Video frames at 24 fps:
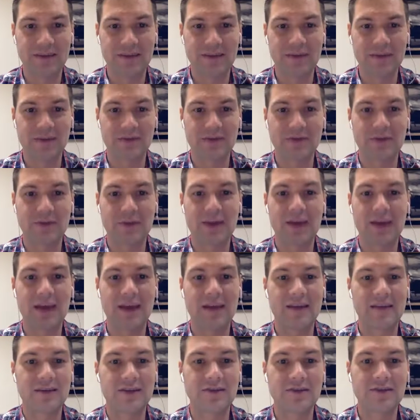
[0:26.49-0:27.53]
This is my
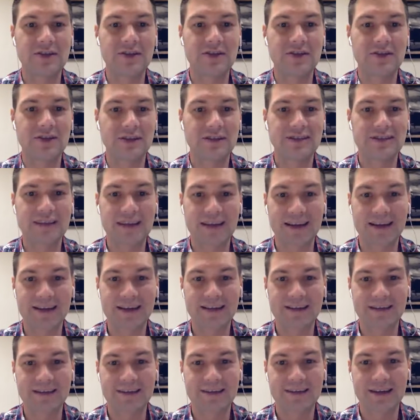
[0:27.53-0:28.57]
8th year teaching
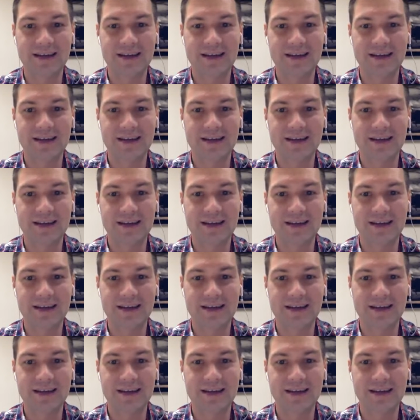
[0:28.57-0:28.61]
science.